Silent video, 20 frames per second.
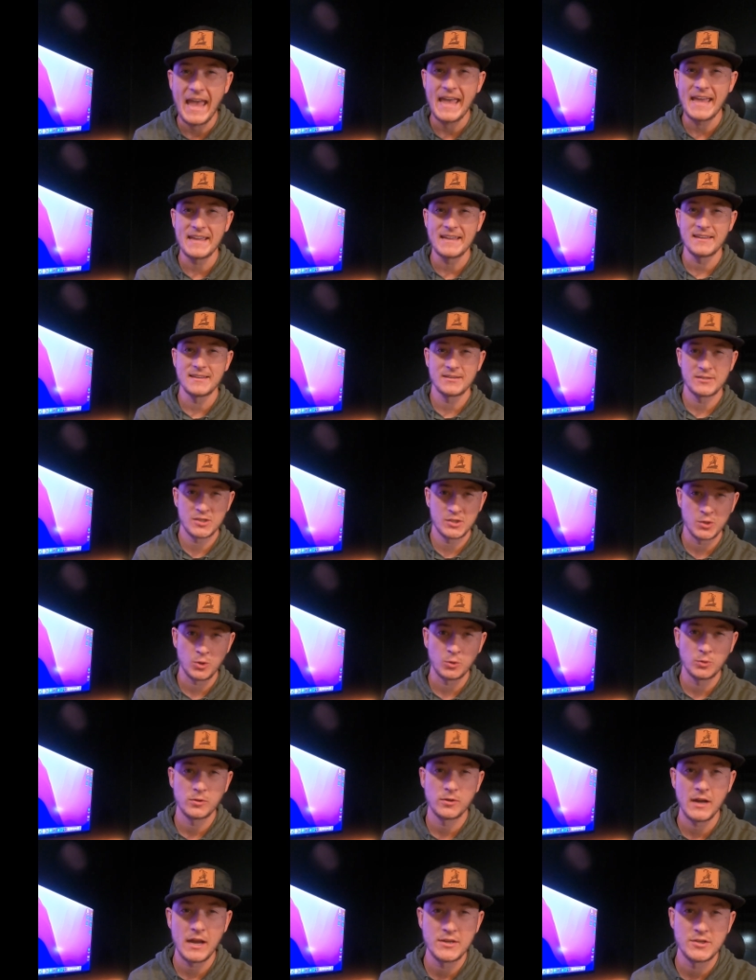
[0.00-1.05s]
a
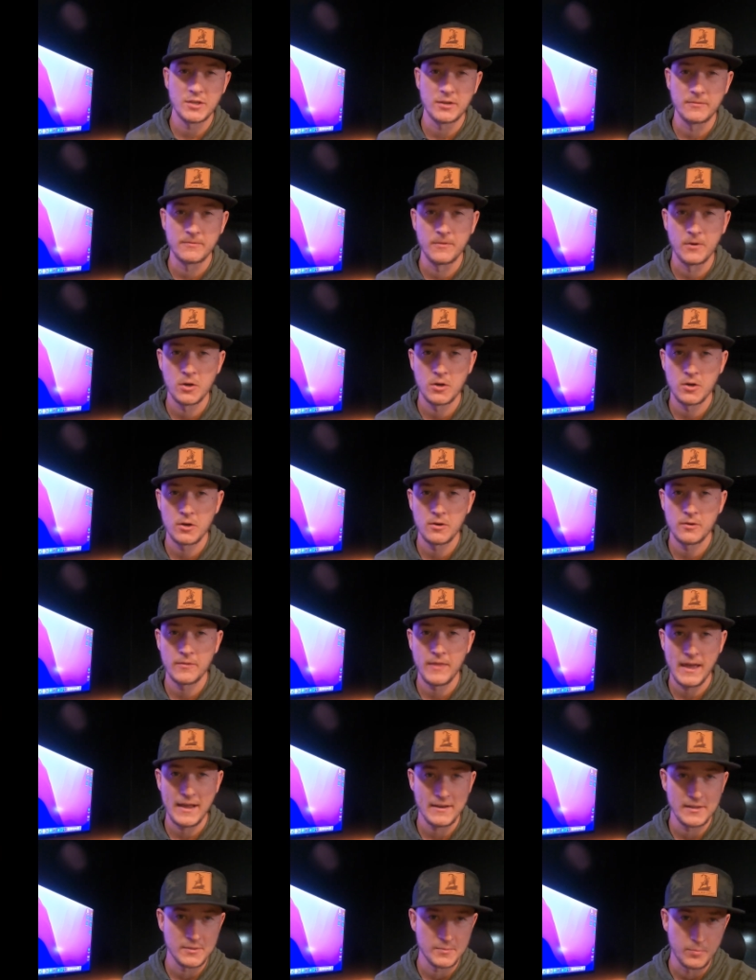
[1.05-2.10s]
SolarEdge inverter
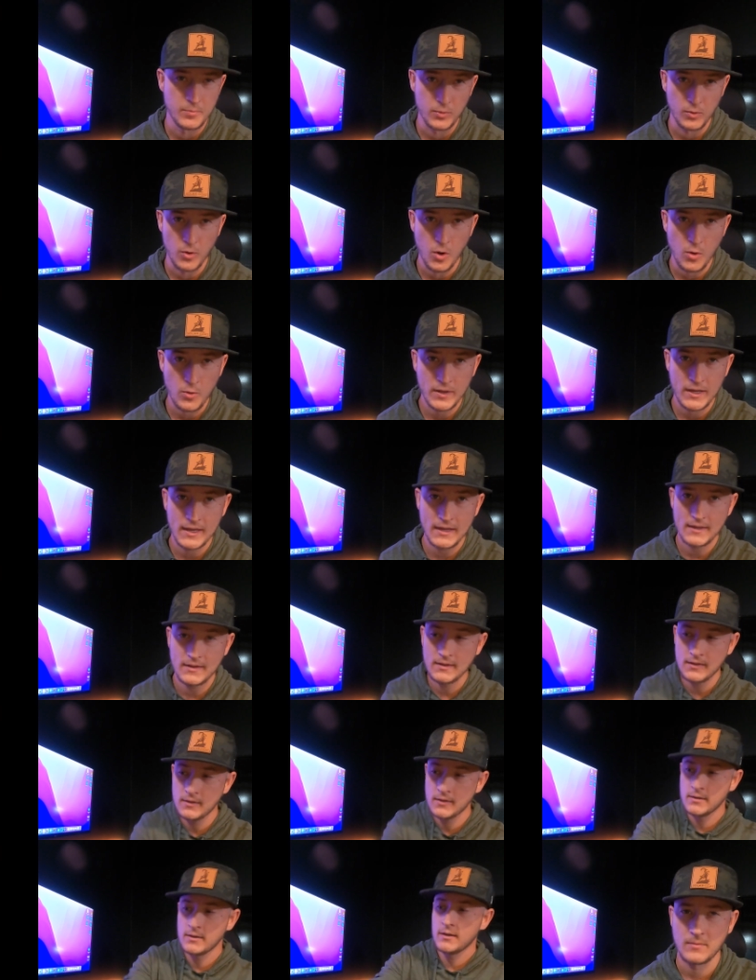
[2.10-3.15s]
that is broken.